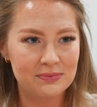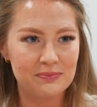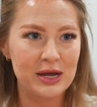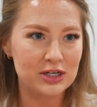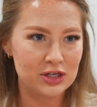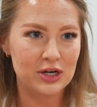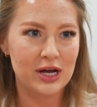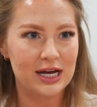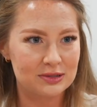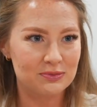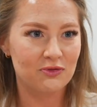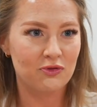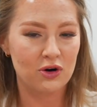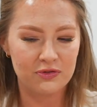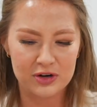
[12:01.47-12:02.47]
Make sure you ask
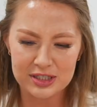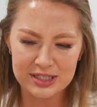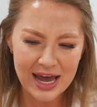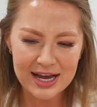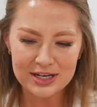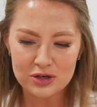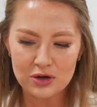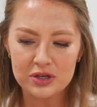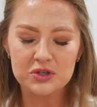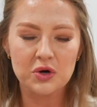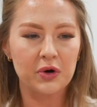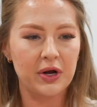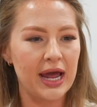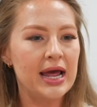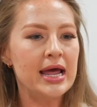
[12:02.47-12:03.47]
before first. Yeah, totally cool.
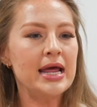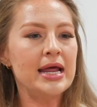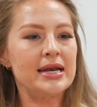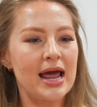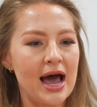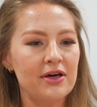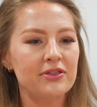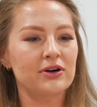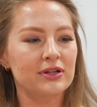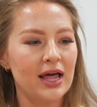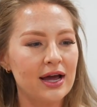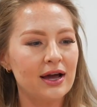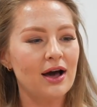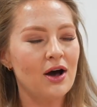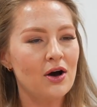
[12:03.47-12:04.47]
Okay, now they're
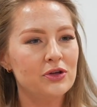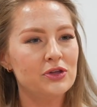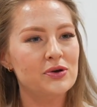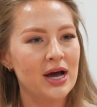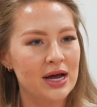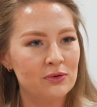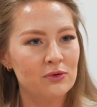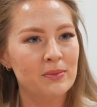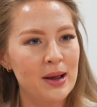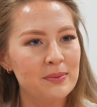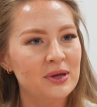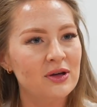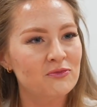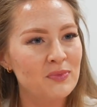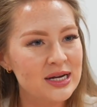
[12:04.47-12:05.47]
like, oh, you kind of remind
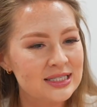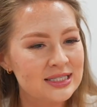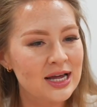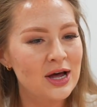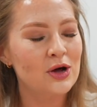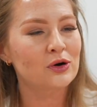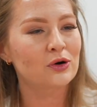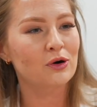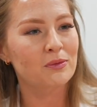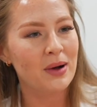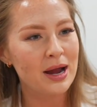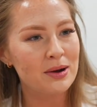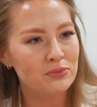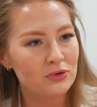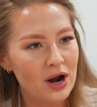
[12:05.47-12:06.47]
me of my son or
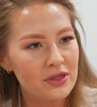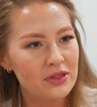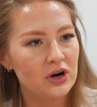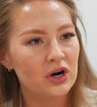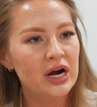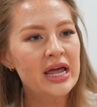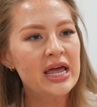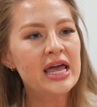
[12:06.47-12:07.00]
my brother.